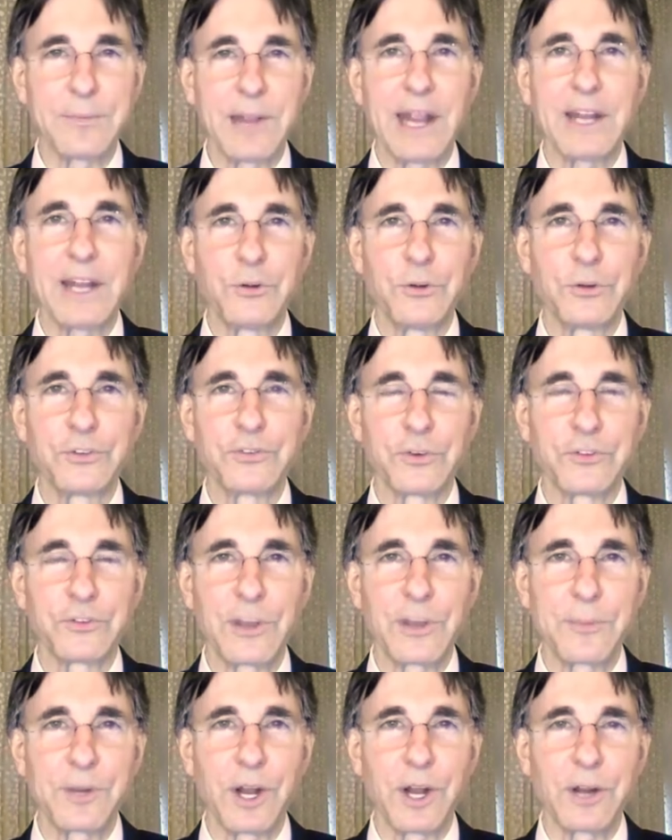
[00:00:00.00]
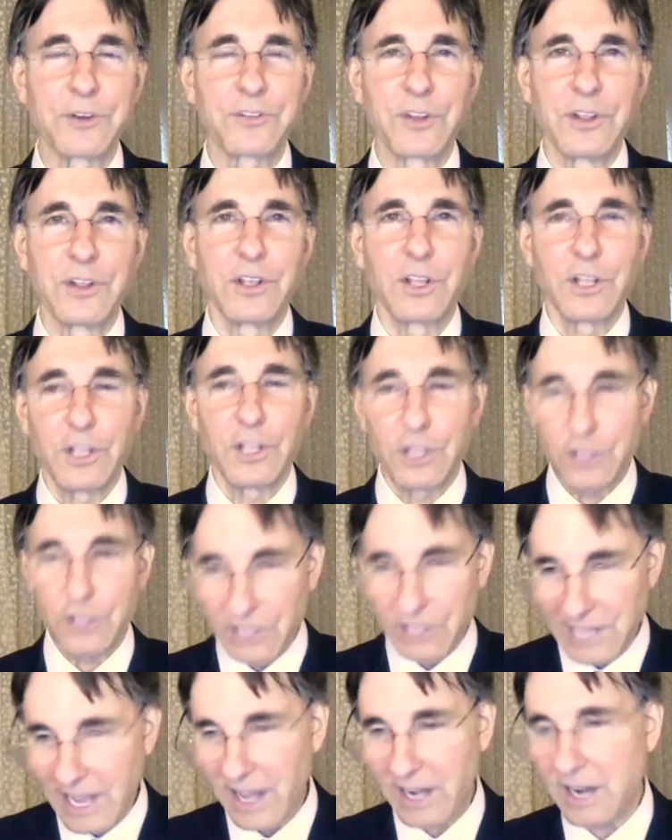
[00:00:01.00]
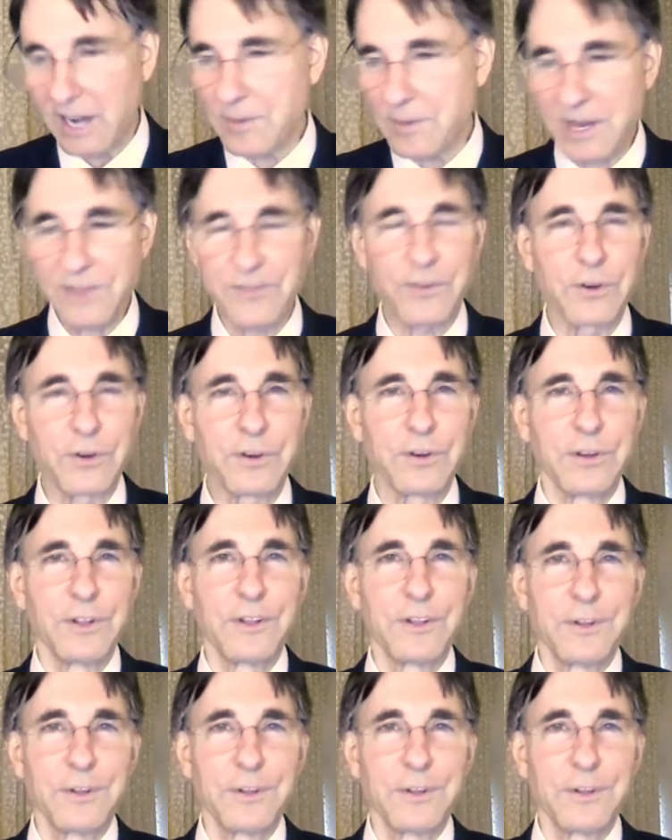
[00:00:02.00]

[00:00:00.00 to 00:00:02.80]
manuals for seminars. You can count on me for